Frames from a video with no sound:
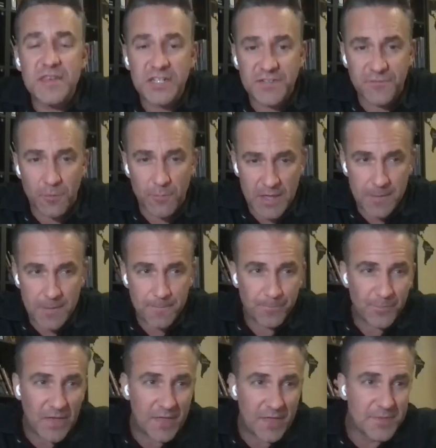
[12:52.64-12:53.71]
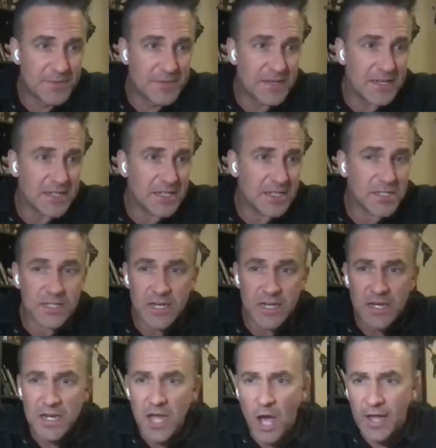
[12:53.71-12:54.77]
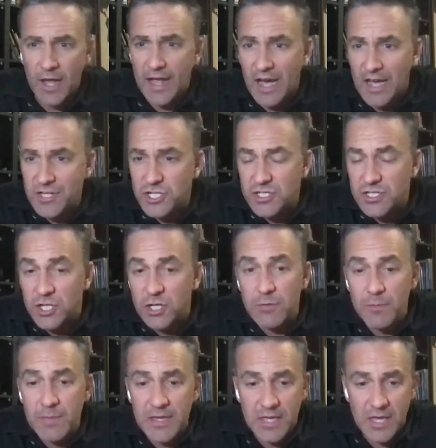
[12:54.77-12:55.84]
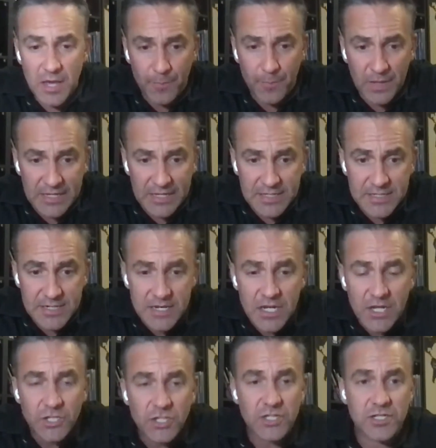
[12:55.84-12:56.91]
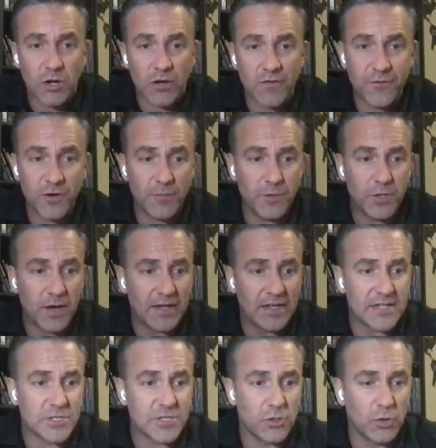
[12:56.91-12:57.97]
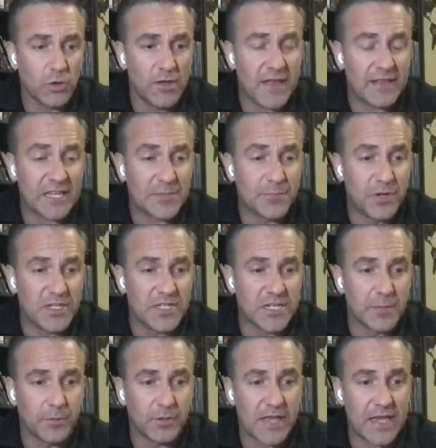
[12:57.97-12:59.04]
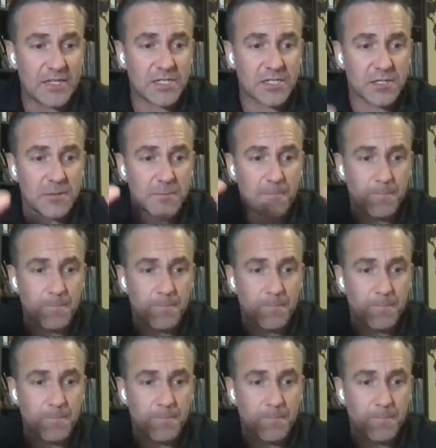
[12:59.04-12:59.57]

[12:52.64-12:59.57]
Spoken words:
this for me, and this, okay guys, just humor me here, please. Just confirm you understood all of that. That's pretty simple, yes?